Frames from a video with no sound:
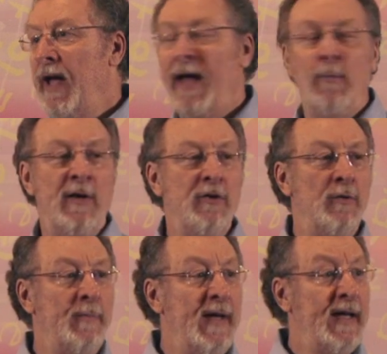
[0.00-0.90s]
And when you're
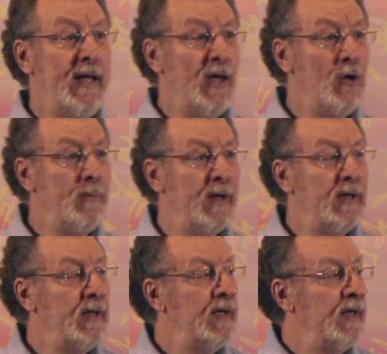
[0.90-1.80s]
being
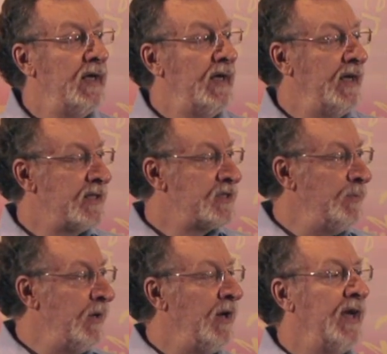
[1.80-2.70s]
human,
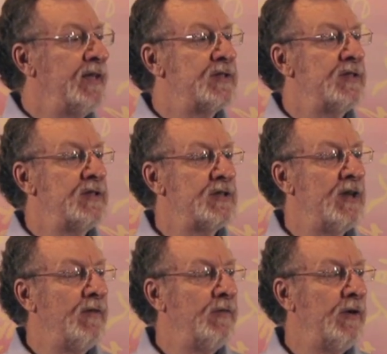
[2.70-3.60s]
experience the
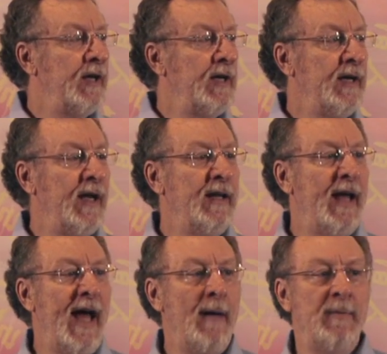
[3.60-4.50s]
suffering and the
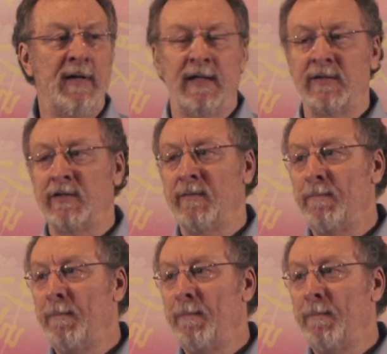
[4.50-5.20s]
happiness.